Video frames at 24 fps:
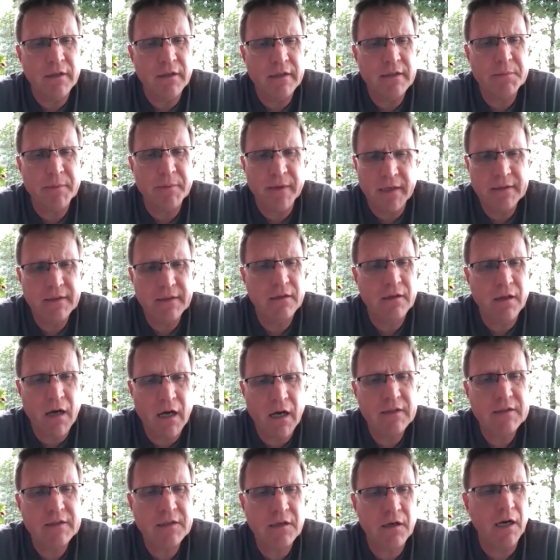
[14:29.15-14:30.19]
They spend a
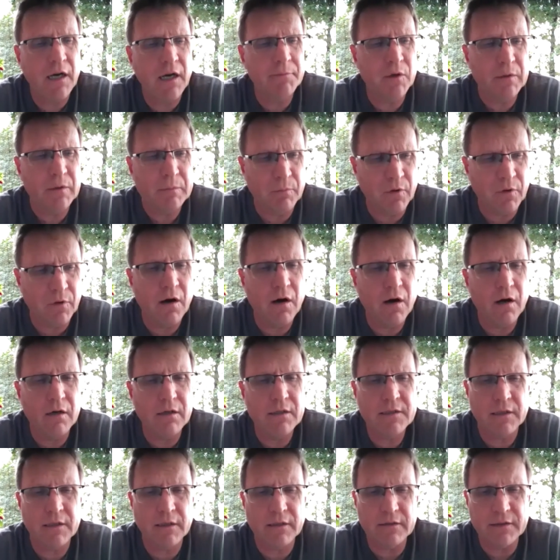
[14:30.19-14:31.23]
lot of time on
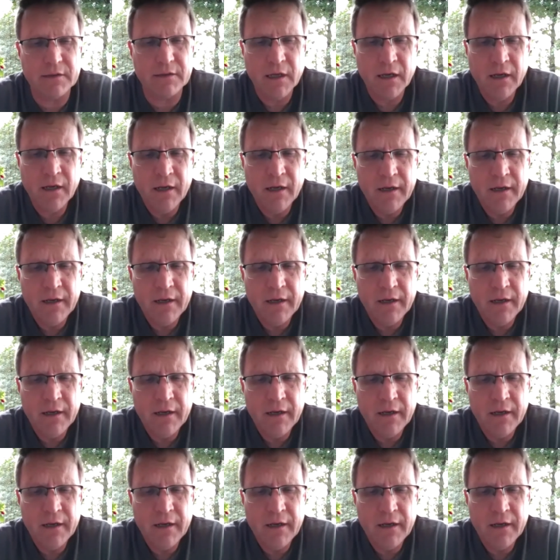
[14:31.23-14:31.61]
blogs and